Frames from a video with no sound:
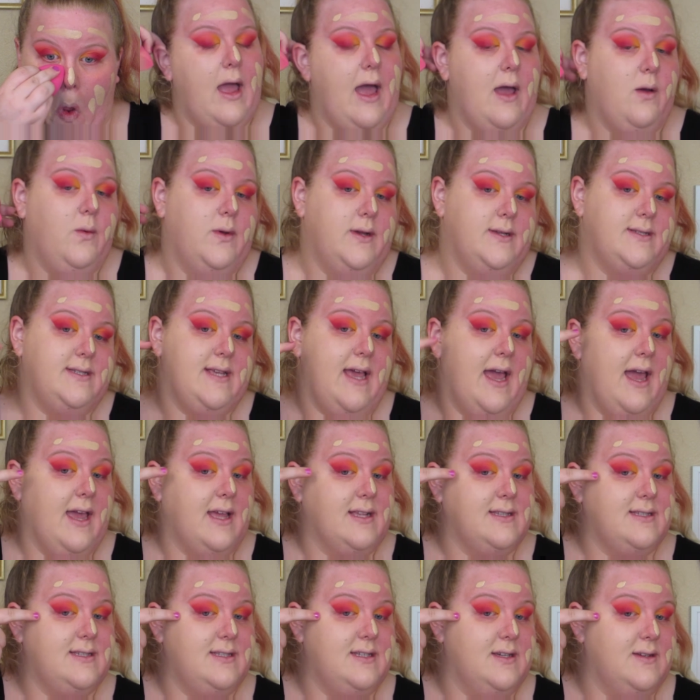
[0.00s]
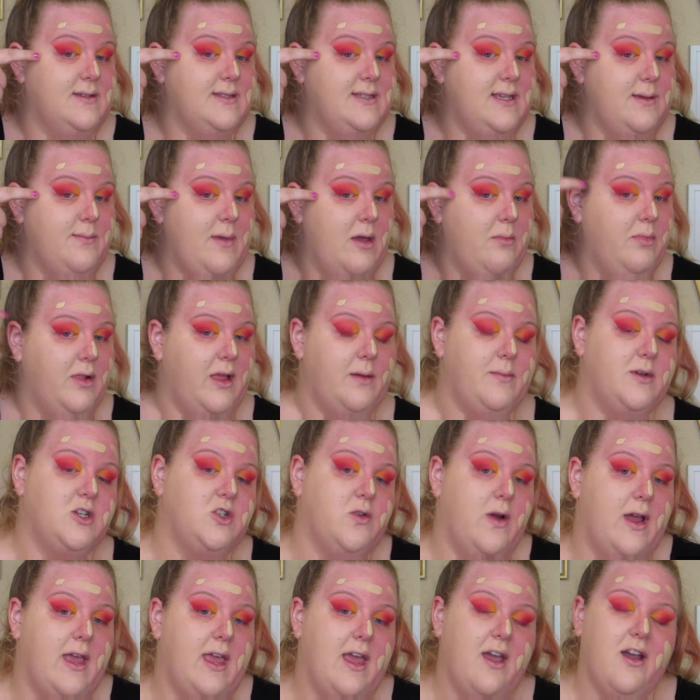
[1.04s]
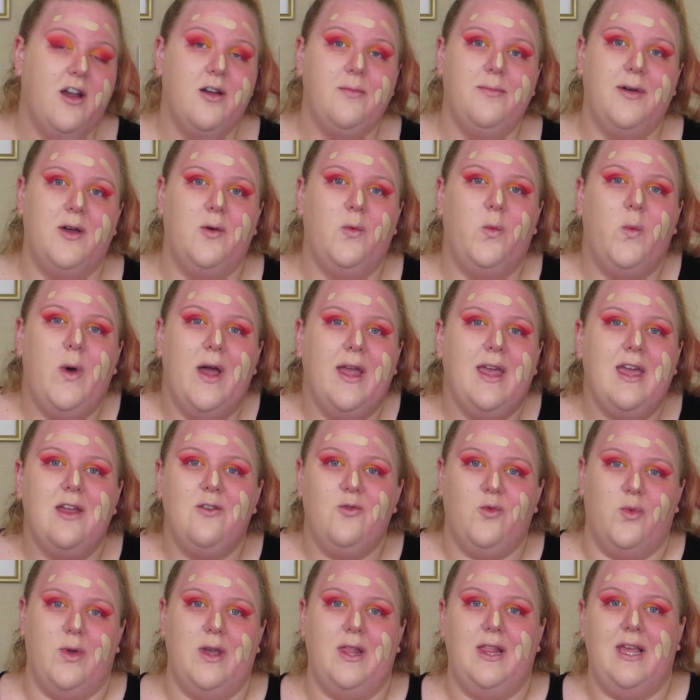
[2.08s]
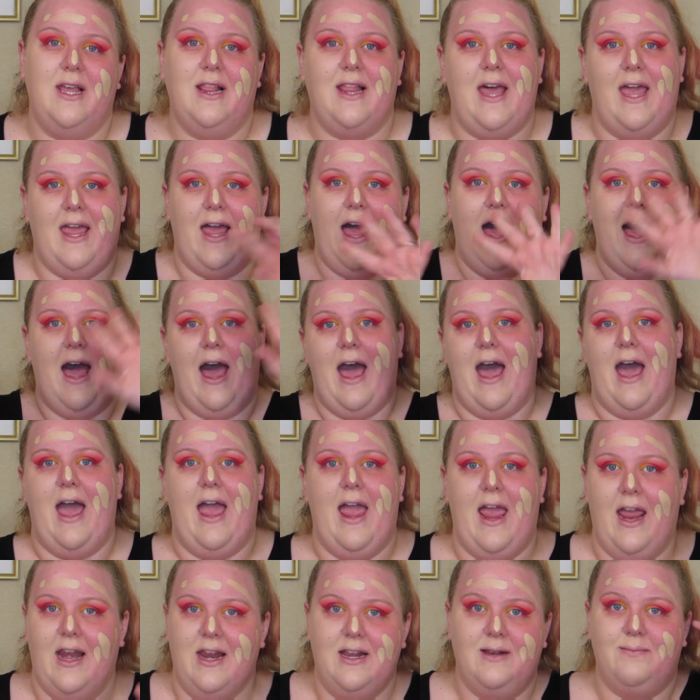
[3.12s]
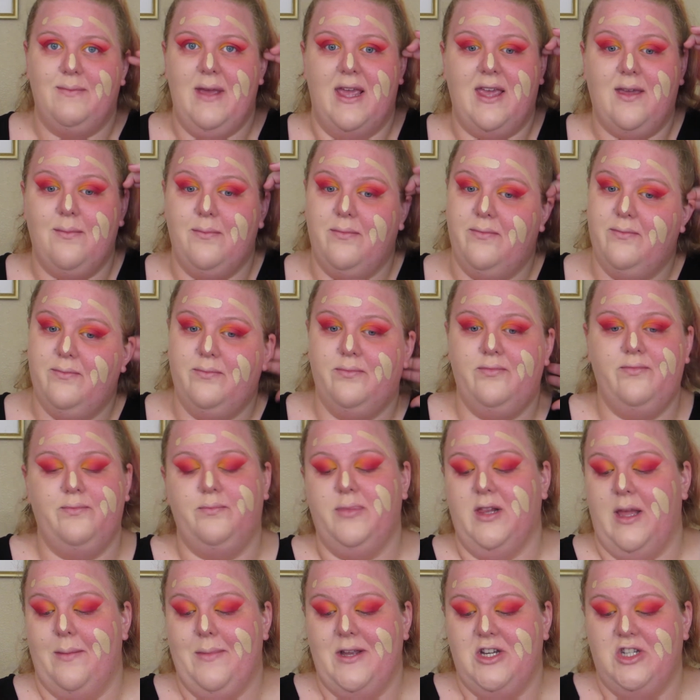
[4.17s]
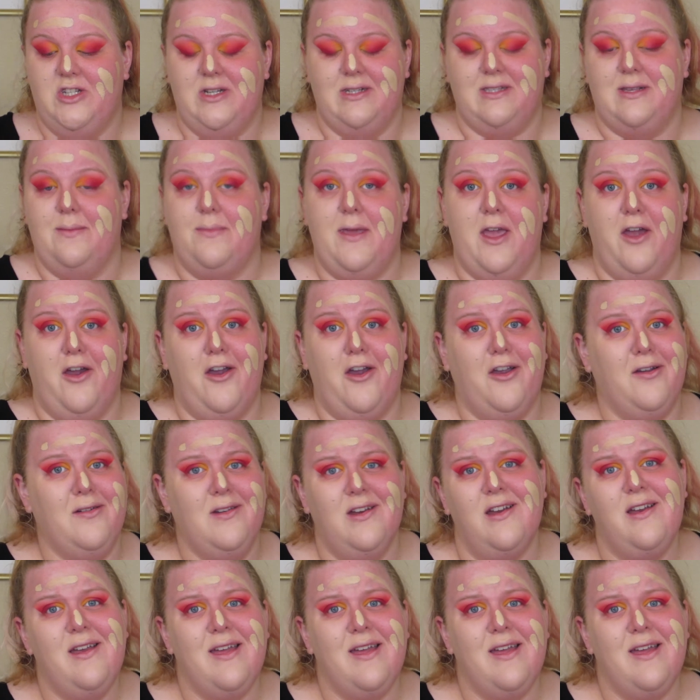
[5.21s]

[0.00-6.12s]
I will say I can still see my blemish right here, but what can really like hide and make a blemish disappear?